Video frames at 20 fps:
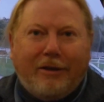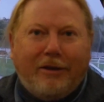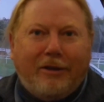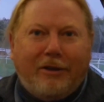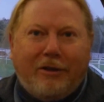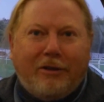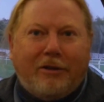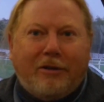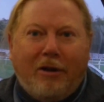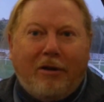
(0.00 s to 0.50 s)

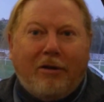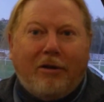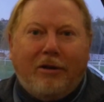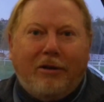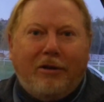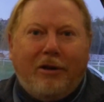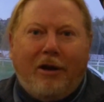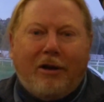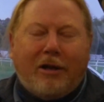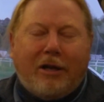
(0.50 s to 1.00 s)
just
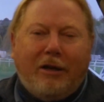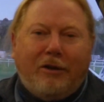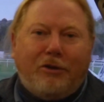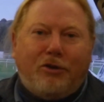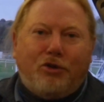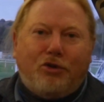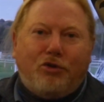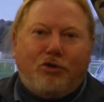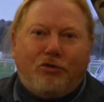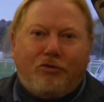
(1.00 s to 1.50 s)
like a
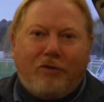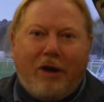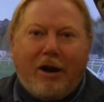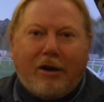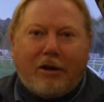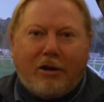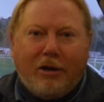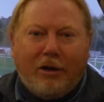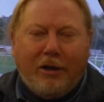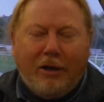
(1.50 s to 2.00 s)

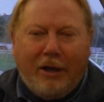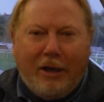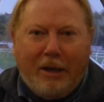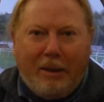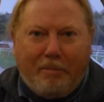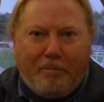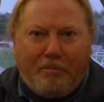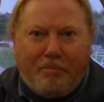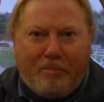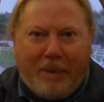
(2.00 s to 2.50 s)
truck
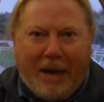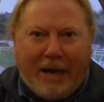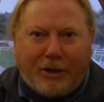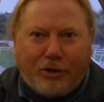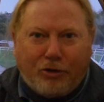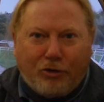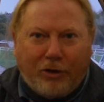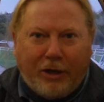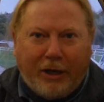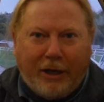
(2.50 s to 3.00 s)

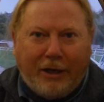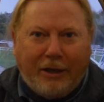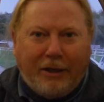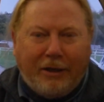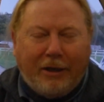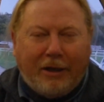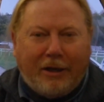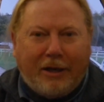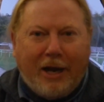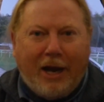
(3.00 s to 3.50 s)

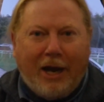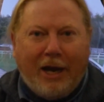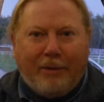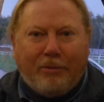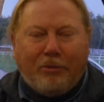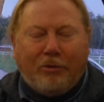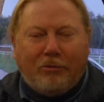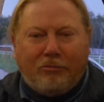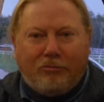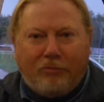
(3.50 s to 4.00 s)
battery
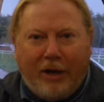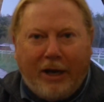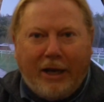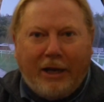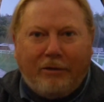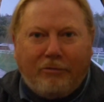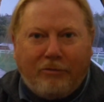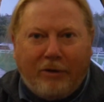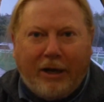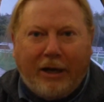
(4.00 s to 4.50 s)
cable,
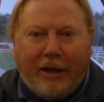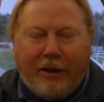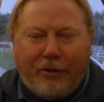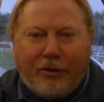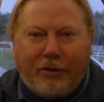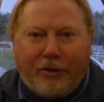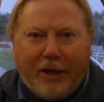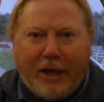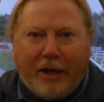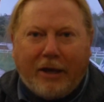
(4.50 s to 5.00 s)
really
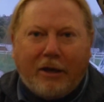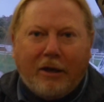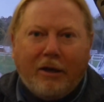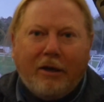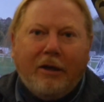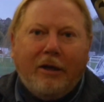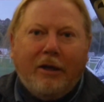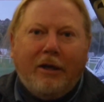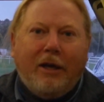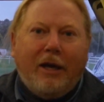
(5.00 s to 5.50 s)
thick,
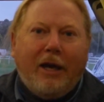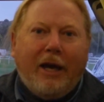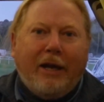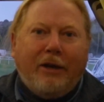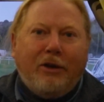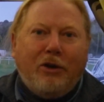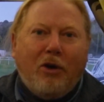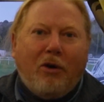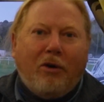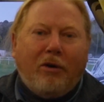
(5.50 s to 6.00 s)

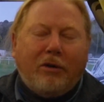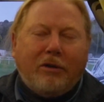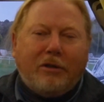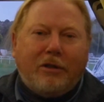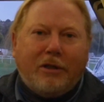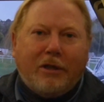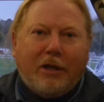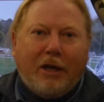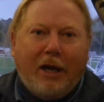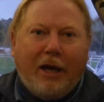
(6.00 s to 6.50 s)
and
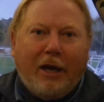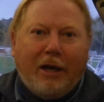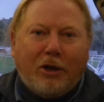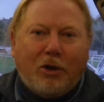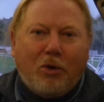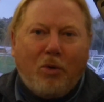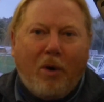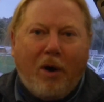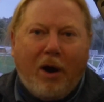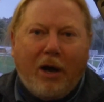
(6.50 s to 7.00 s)
not
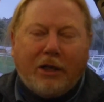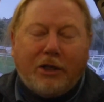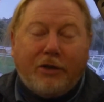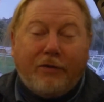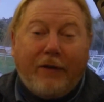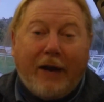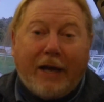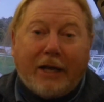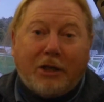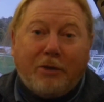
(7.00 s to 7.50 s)
quite as
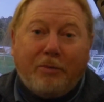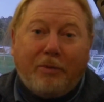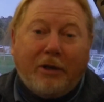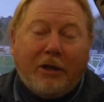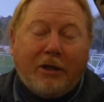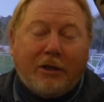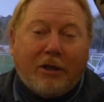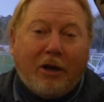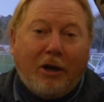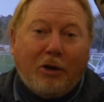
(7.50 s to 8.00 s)
flexible
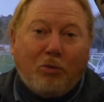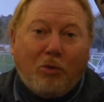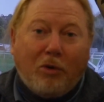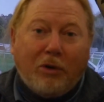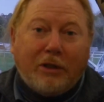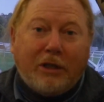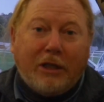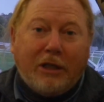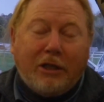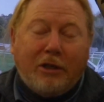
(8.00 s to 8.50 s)
as I'd
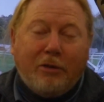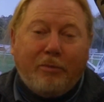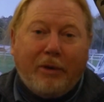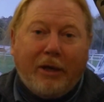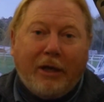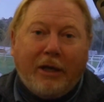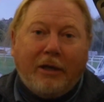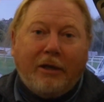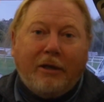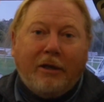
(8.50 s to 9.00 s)
want it to
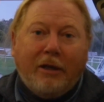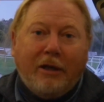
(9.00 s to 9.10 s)
be,